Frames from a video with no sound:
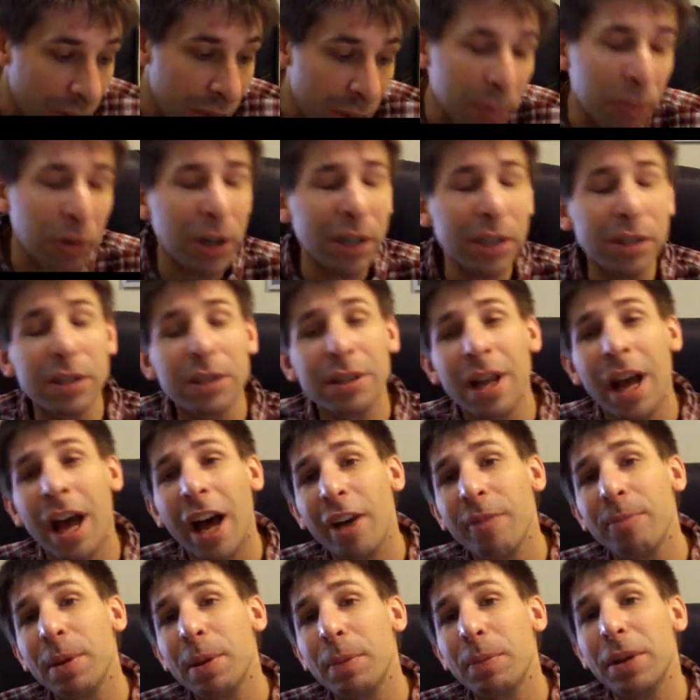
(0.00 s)
the prices
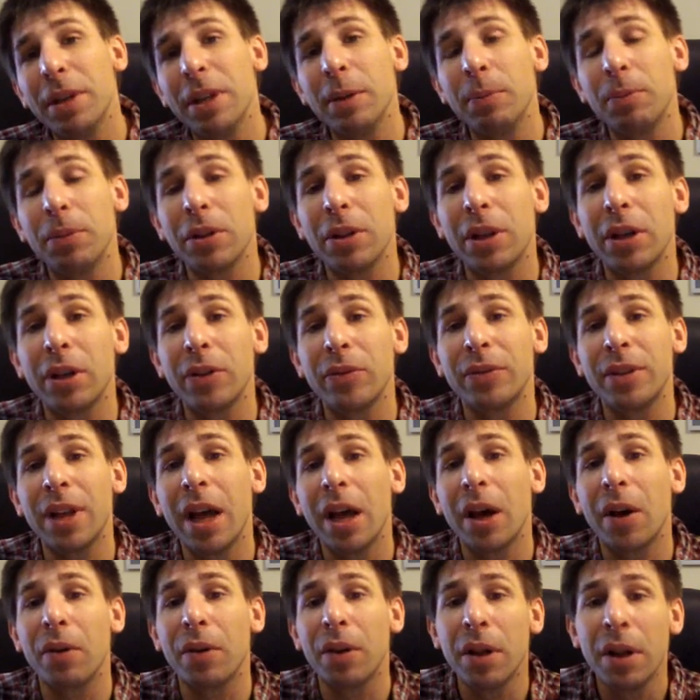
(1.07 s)
have been manipulated
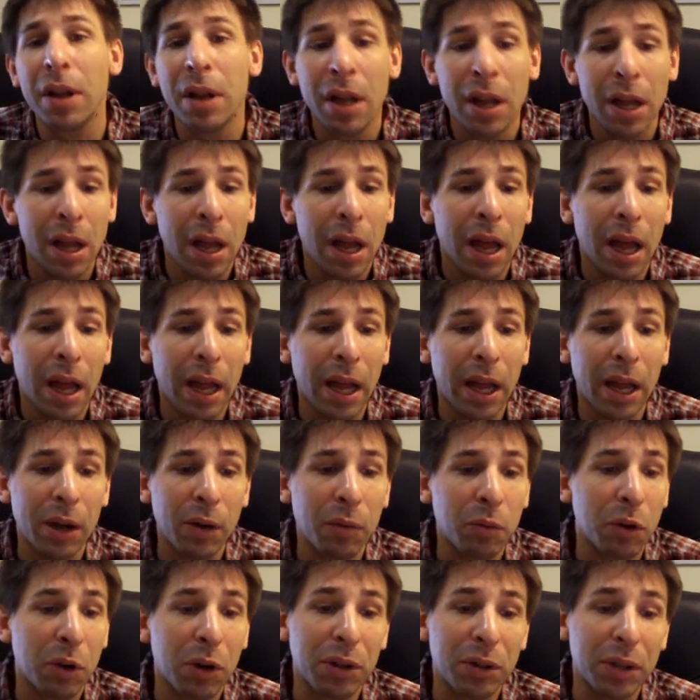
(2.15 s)
down.
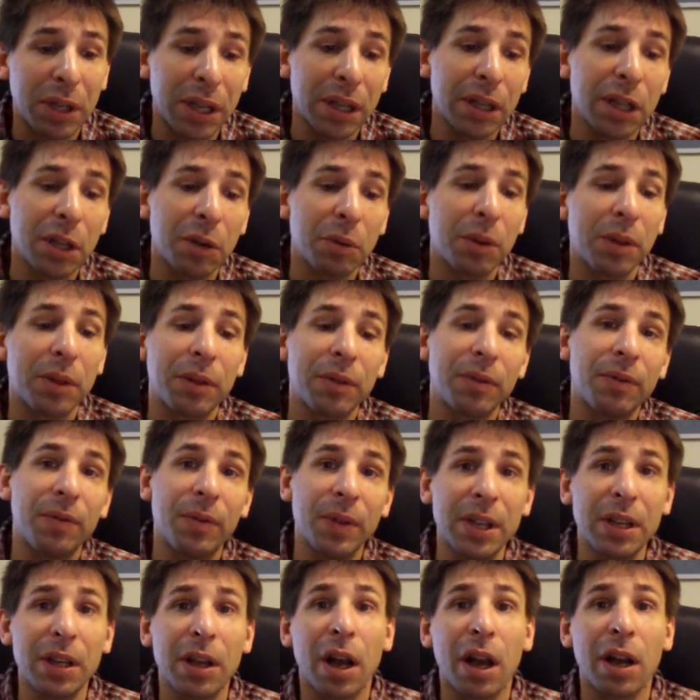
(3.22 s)
And we're dealing with the
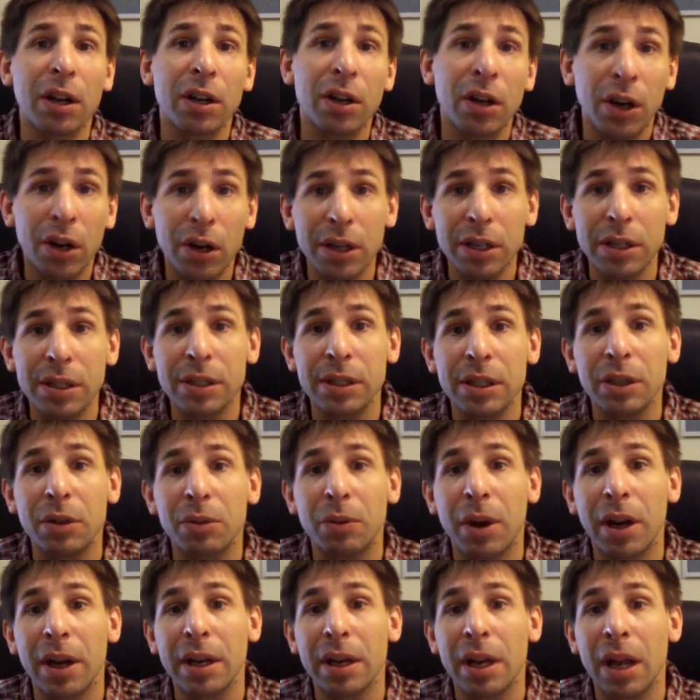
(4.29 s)
fiat currency
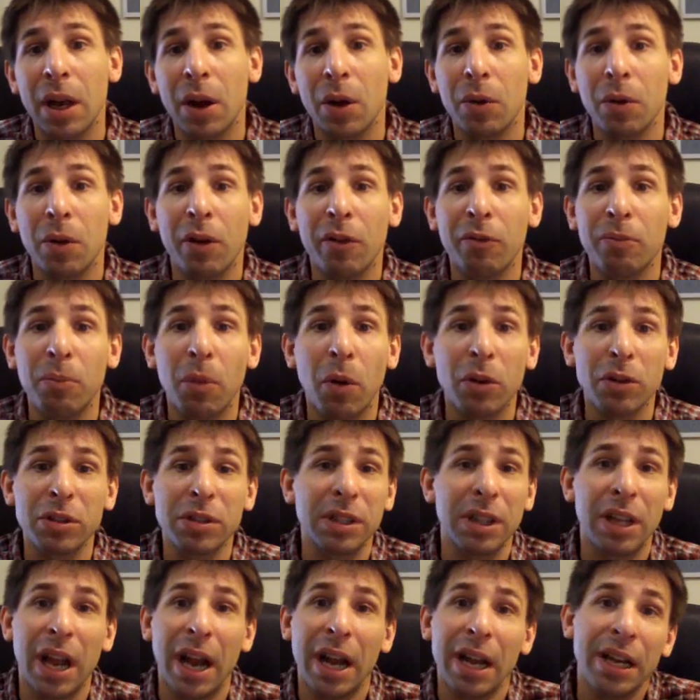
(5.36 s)
right now of
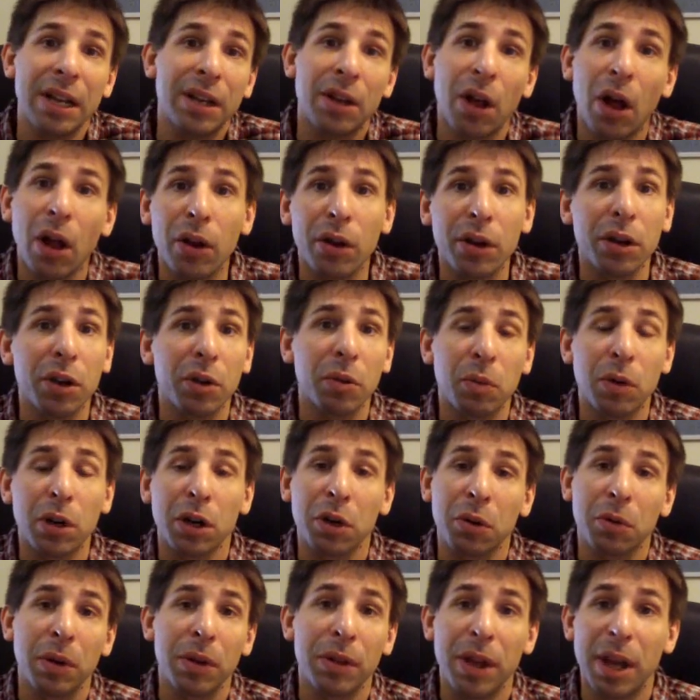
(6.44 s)
mostly any dollar you
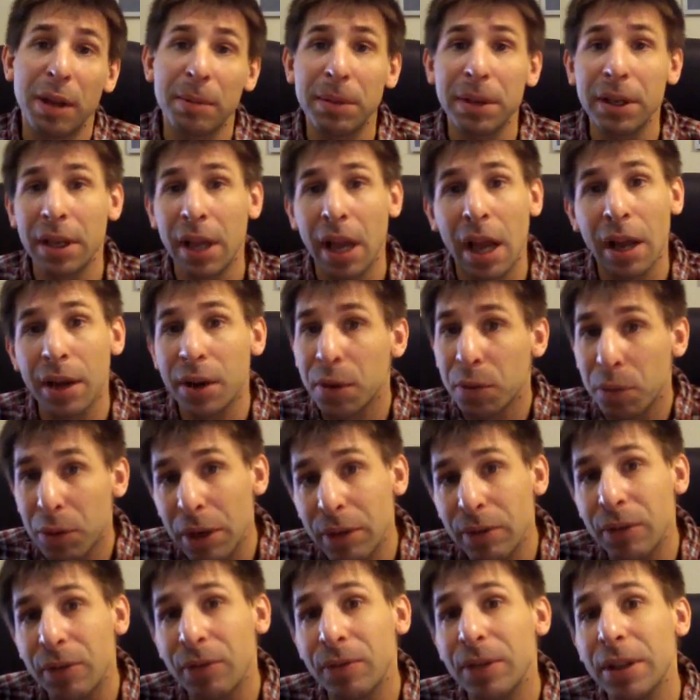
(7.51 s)
work with. I'm in Canada. We
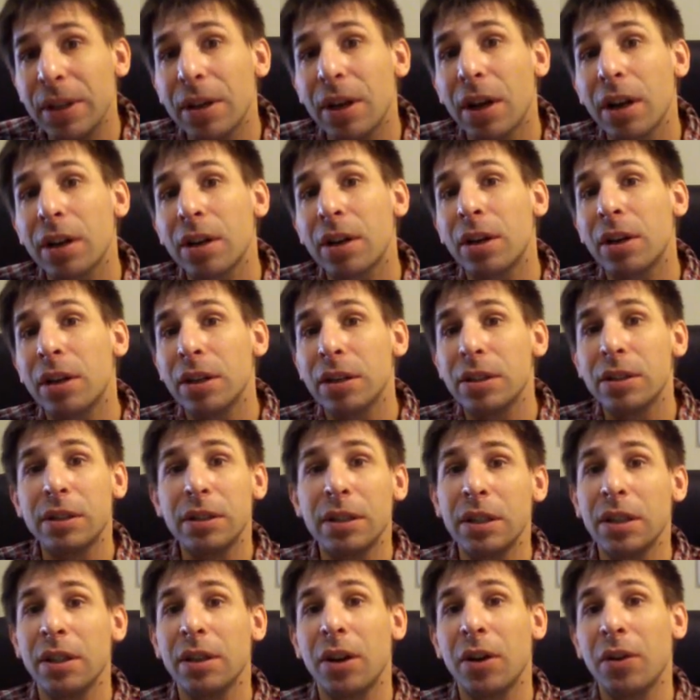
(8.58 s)
have a fiat
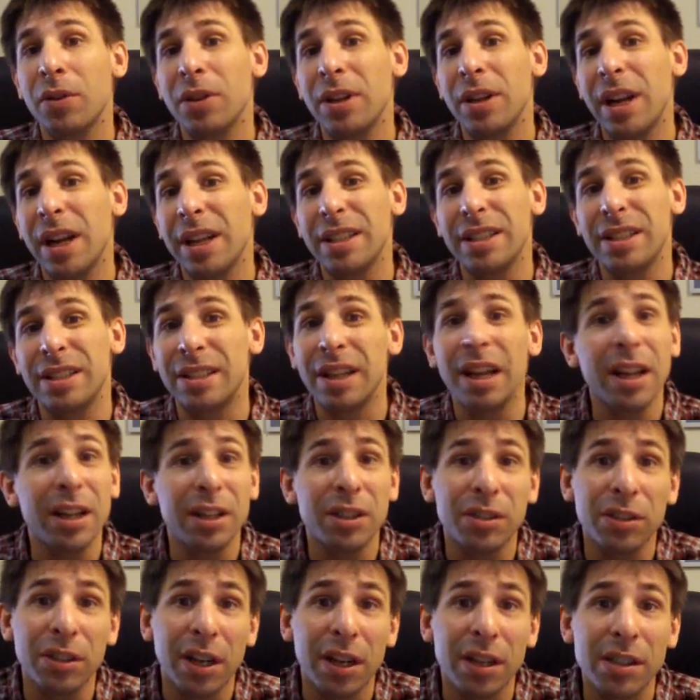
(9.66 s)
currency, in the United
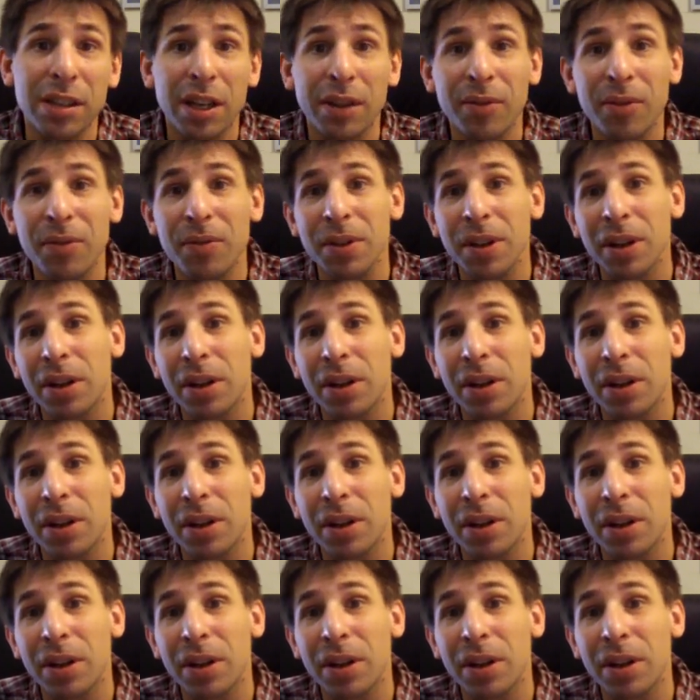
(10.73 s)
States. You guys have a